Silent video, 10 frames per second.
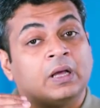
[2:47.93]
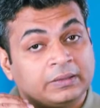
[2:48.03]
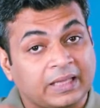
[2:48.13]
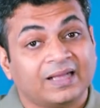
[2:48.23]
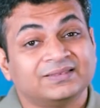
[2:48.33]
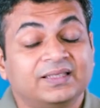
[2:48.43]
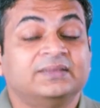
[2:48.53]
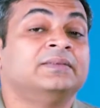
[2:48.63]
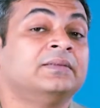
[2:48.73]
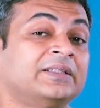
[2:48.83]
And the answer
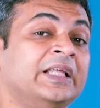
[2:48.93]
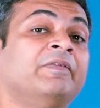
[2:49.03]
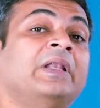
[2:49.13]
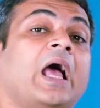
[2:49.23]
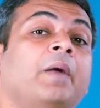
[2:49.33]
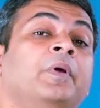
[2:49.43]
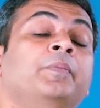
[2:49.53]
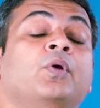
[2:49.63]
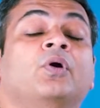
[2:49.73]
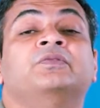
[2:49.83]
is nothing will happen
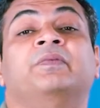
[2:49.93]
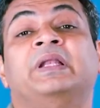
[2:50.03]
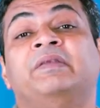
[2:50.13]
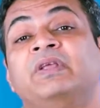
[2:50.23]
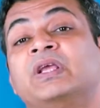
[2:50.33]
because when we